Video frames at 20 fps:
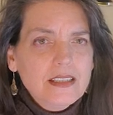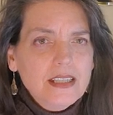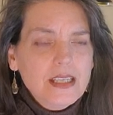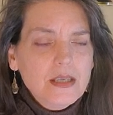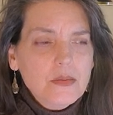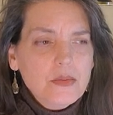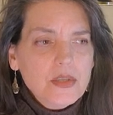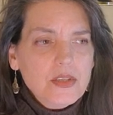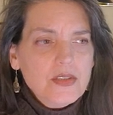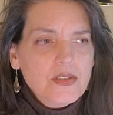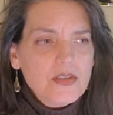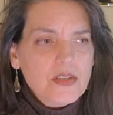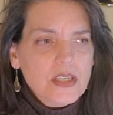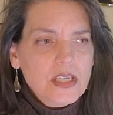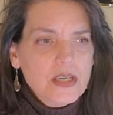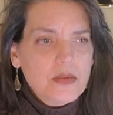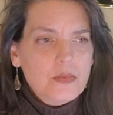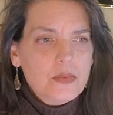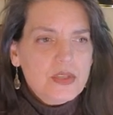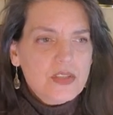It
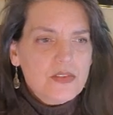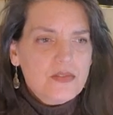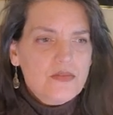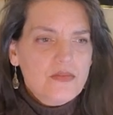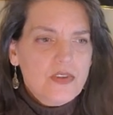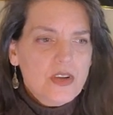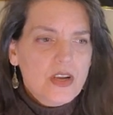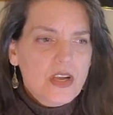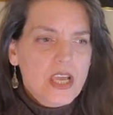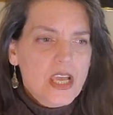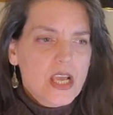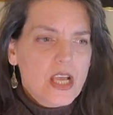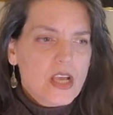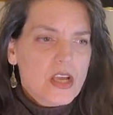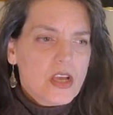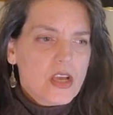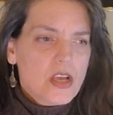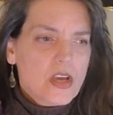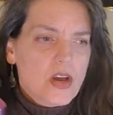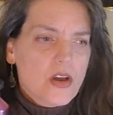was a very
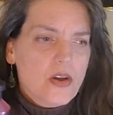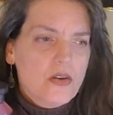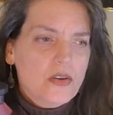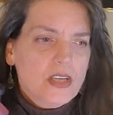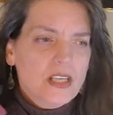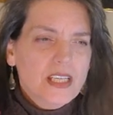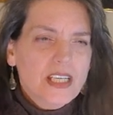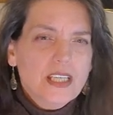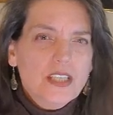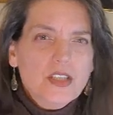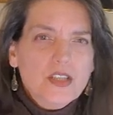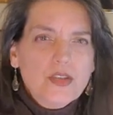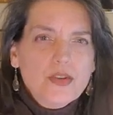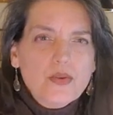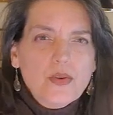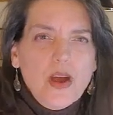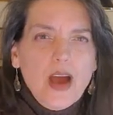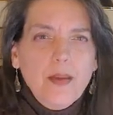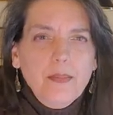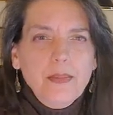coconut
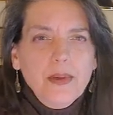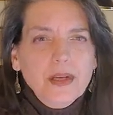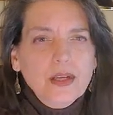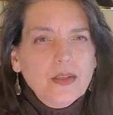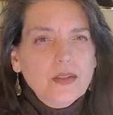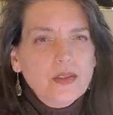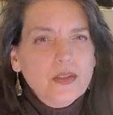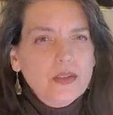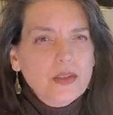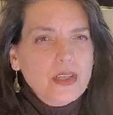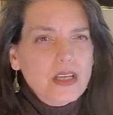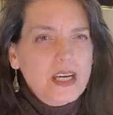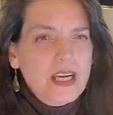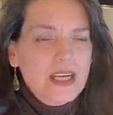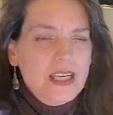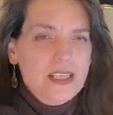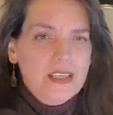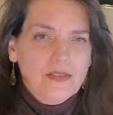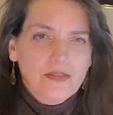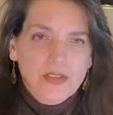tropical
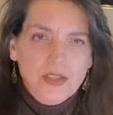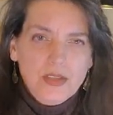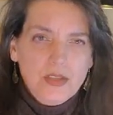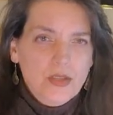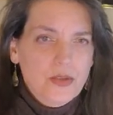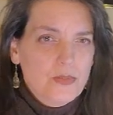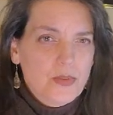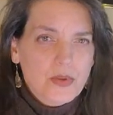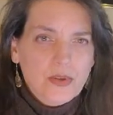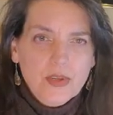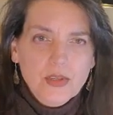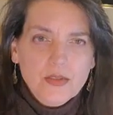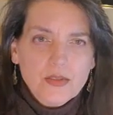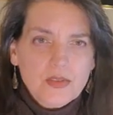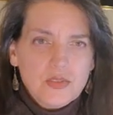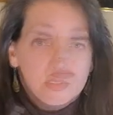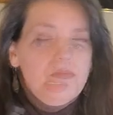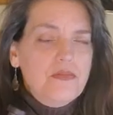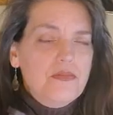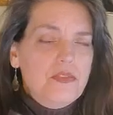kind of a
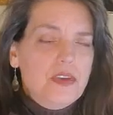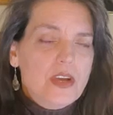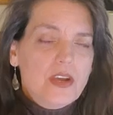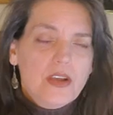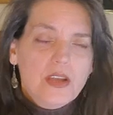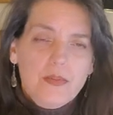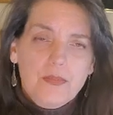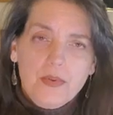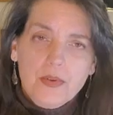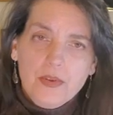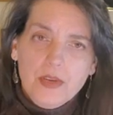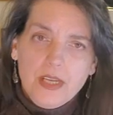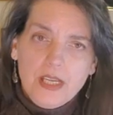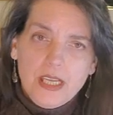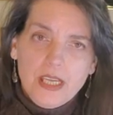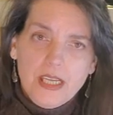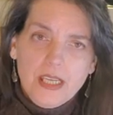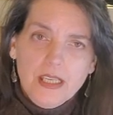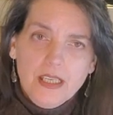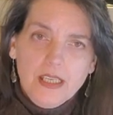tuberose. Very
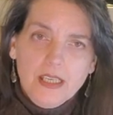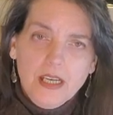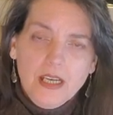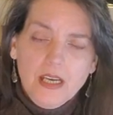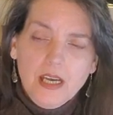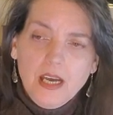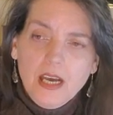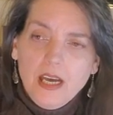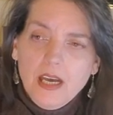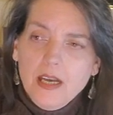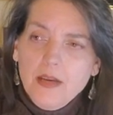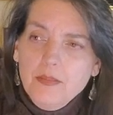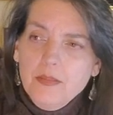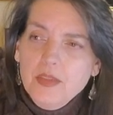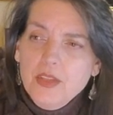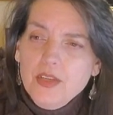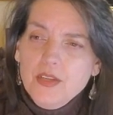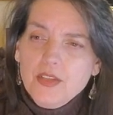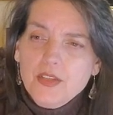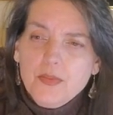pretty.
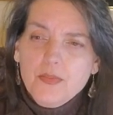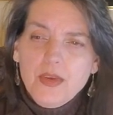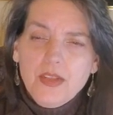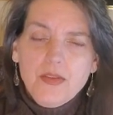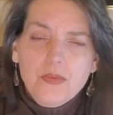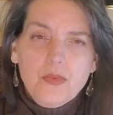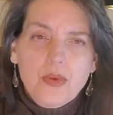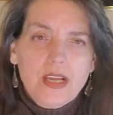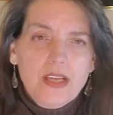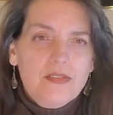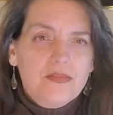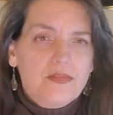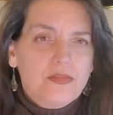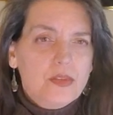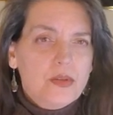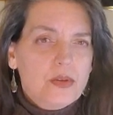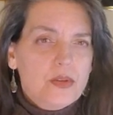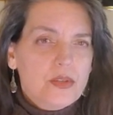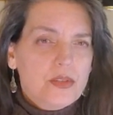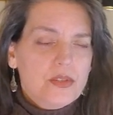There's some other white
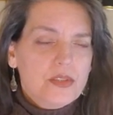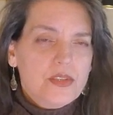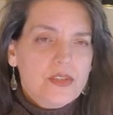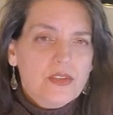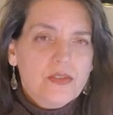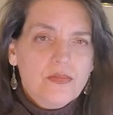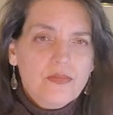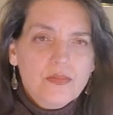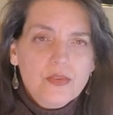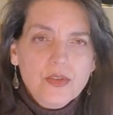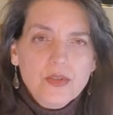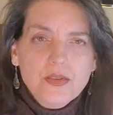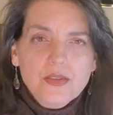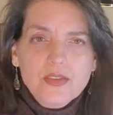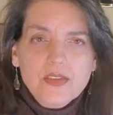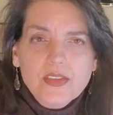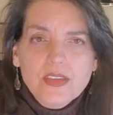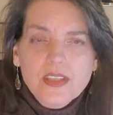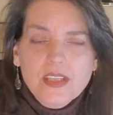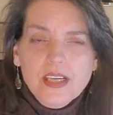florals and
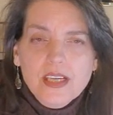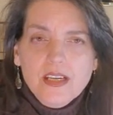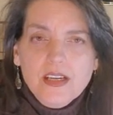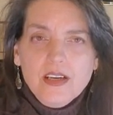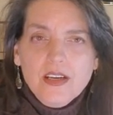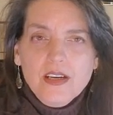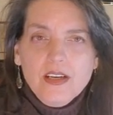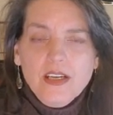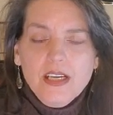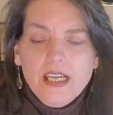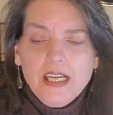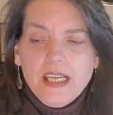fruits in there.